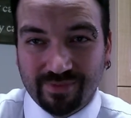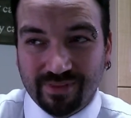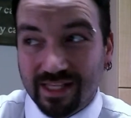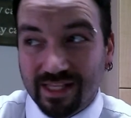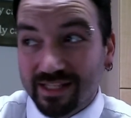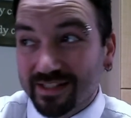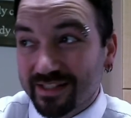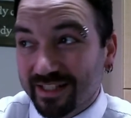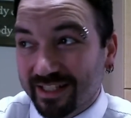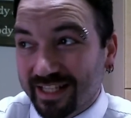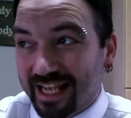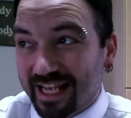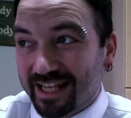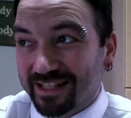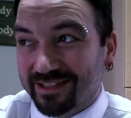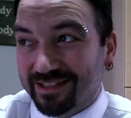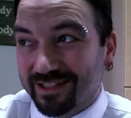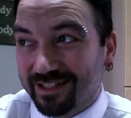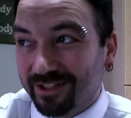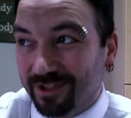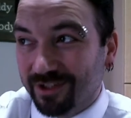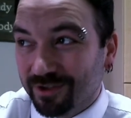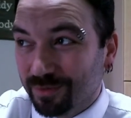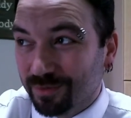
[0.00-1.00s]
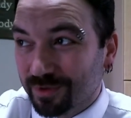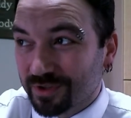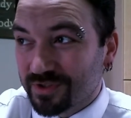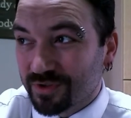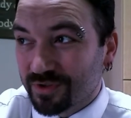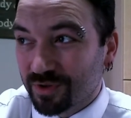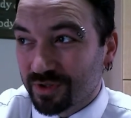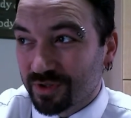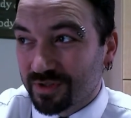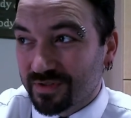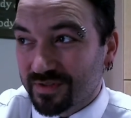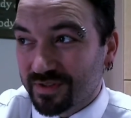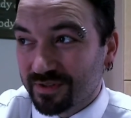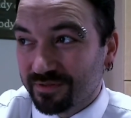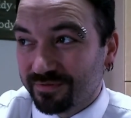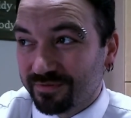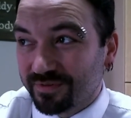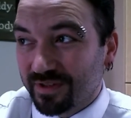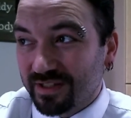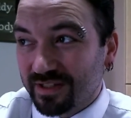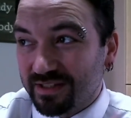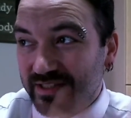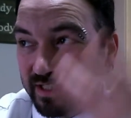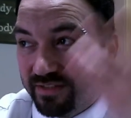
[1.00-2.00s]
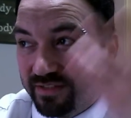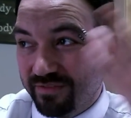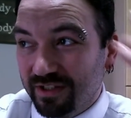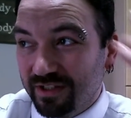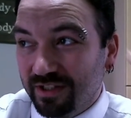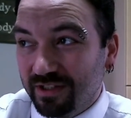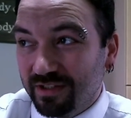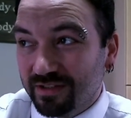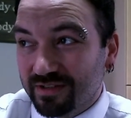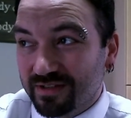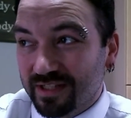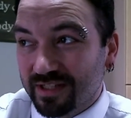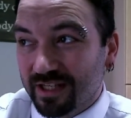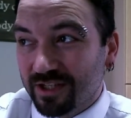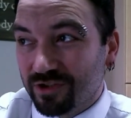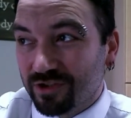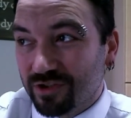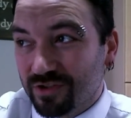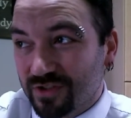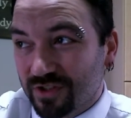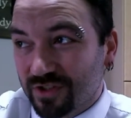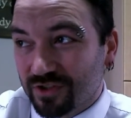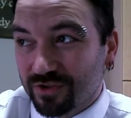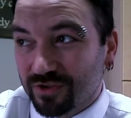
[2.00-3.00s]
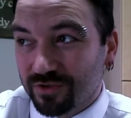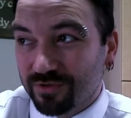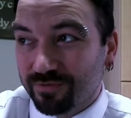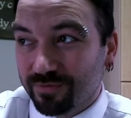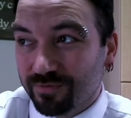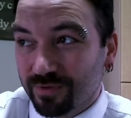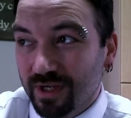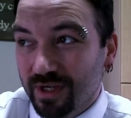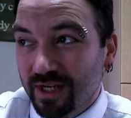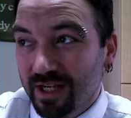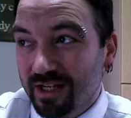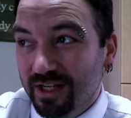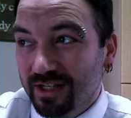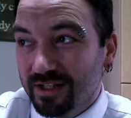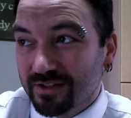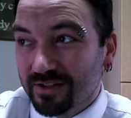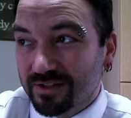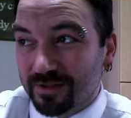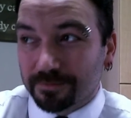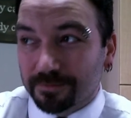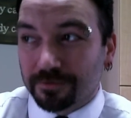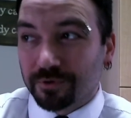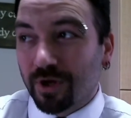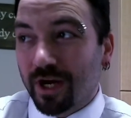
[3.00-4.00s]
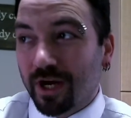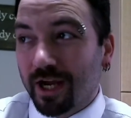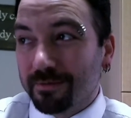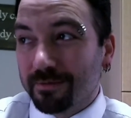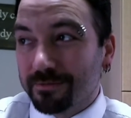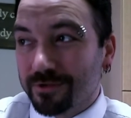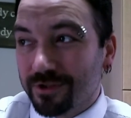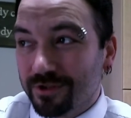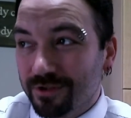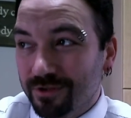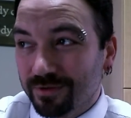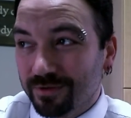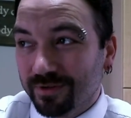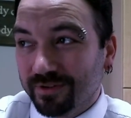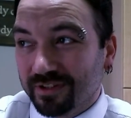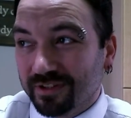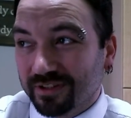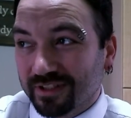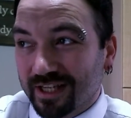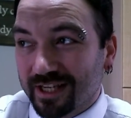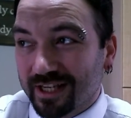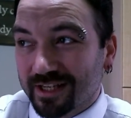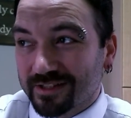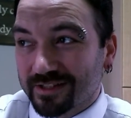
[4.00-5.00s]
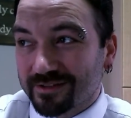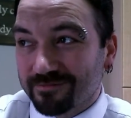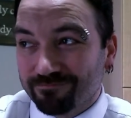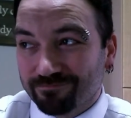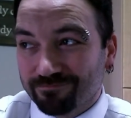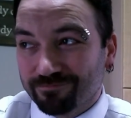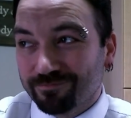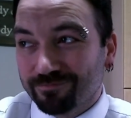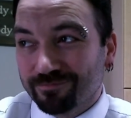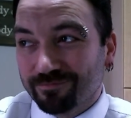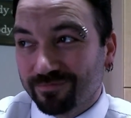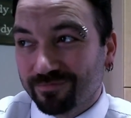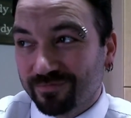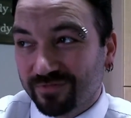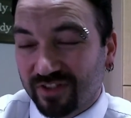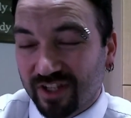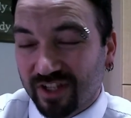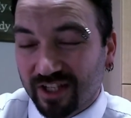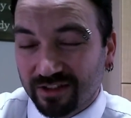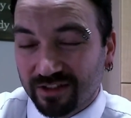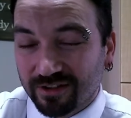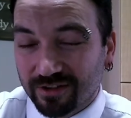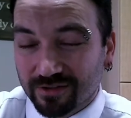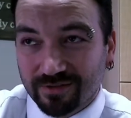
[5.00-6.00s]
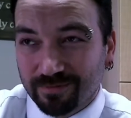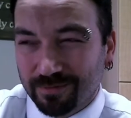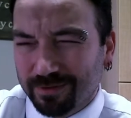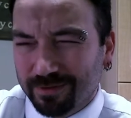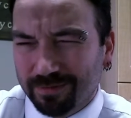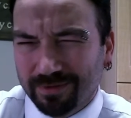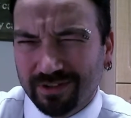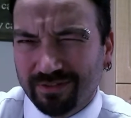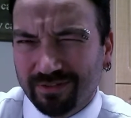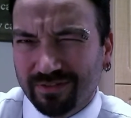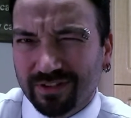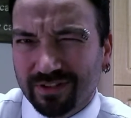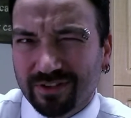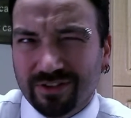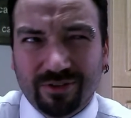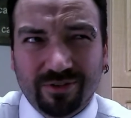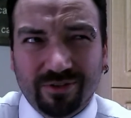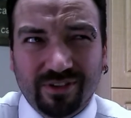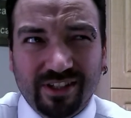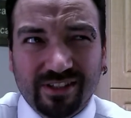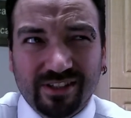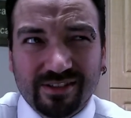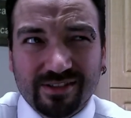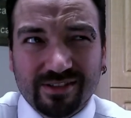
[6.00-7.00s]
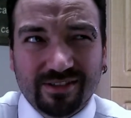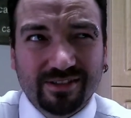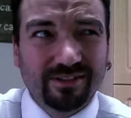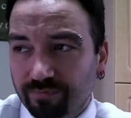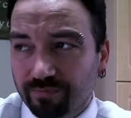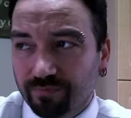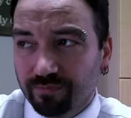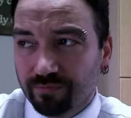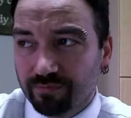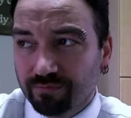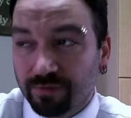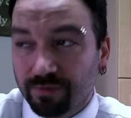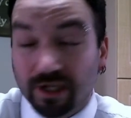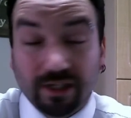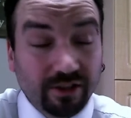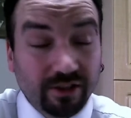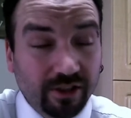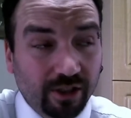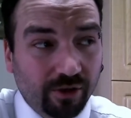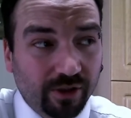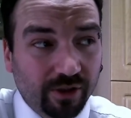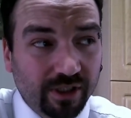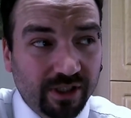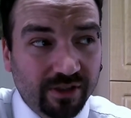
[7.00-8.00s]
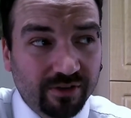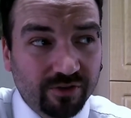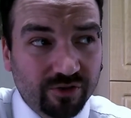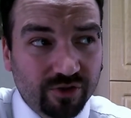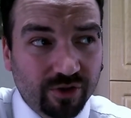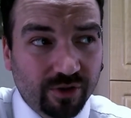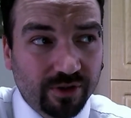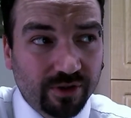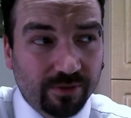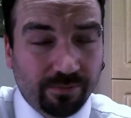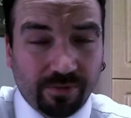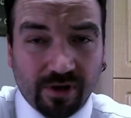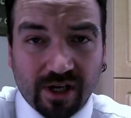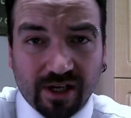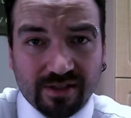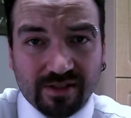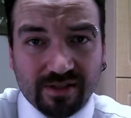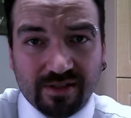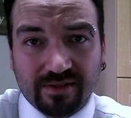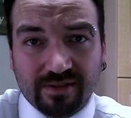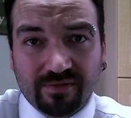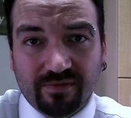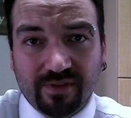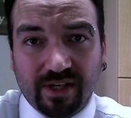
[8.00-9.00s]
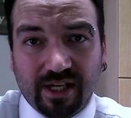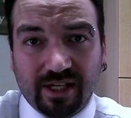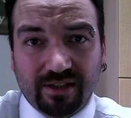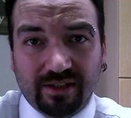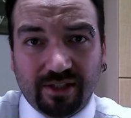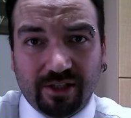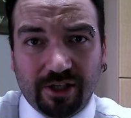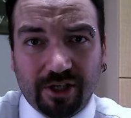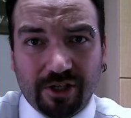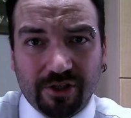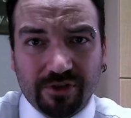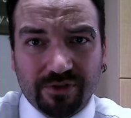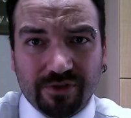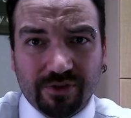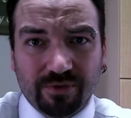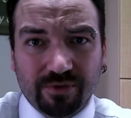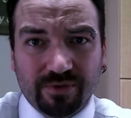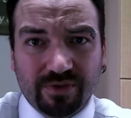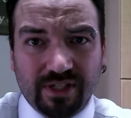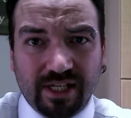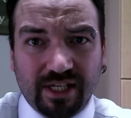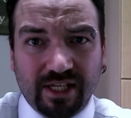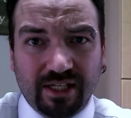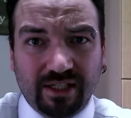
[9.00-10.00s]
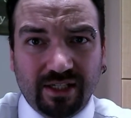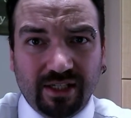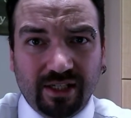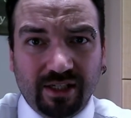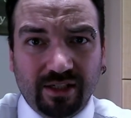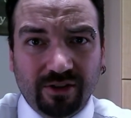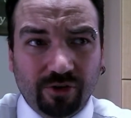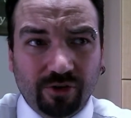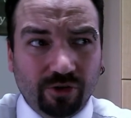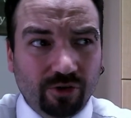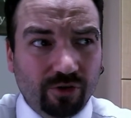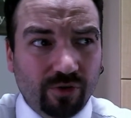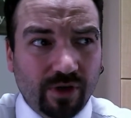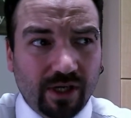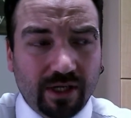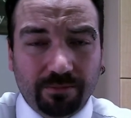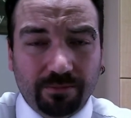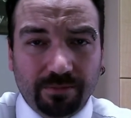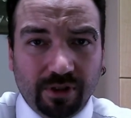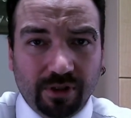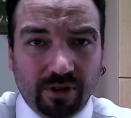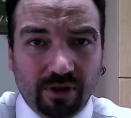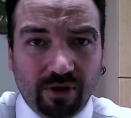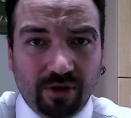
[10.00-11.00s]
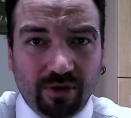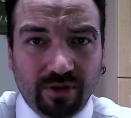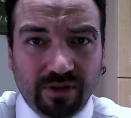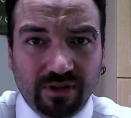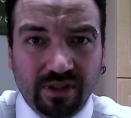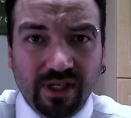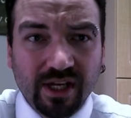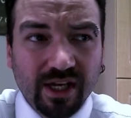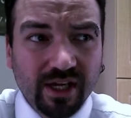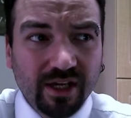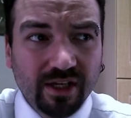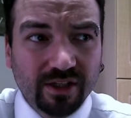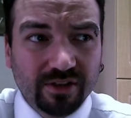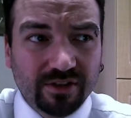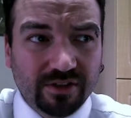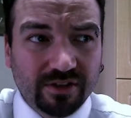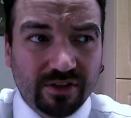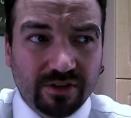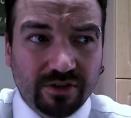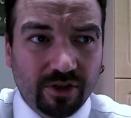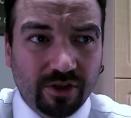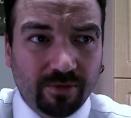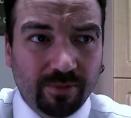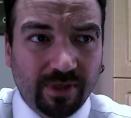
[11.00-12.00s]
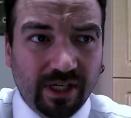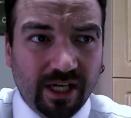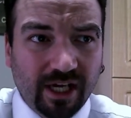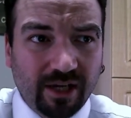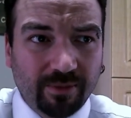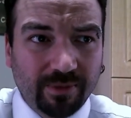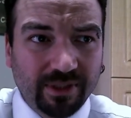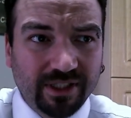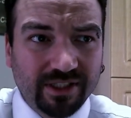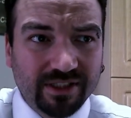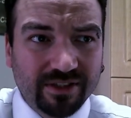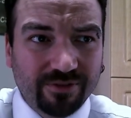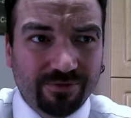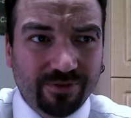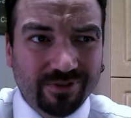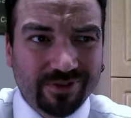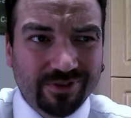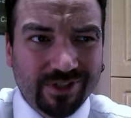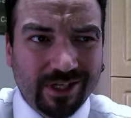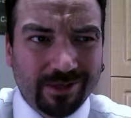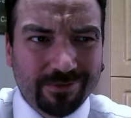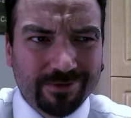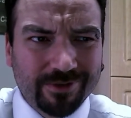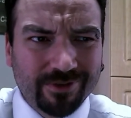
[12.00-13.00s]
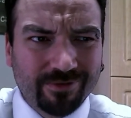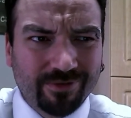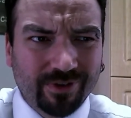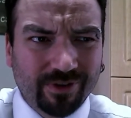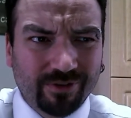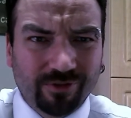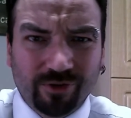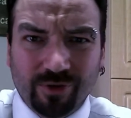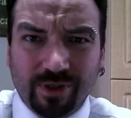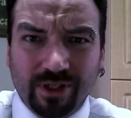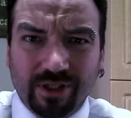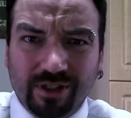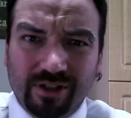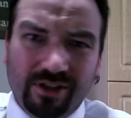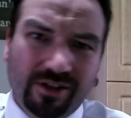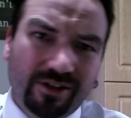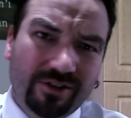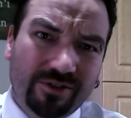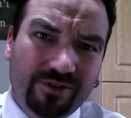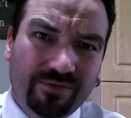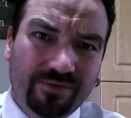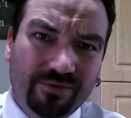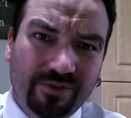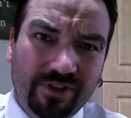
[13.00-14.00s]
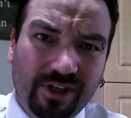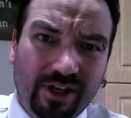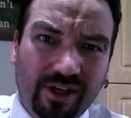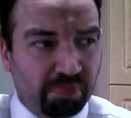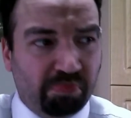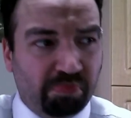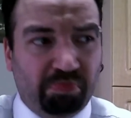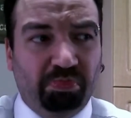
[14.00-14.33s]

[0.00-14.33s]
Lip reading: It's like asking you what sorts of TV stations that you've subscribed to in the last 10 years. People even do that still. But during the process of that, they also take in your credit bureau and to determine how many different types of credit cards you've got.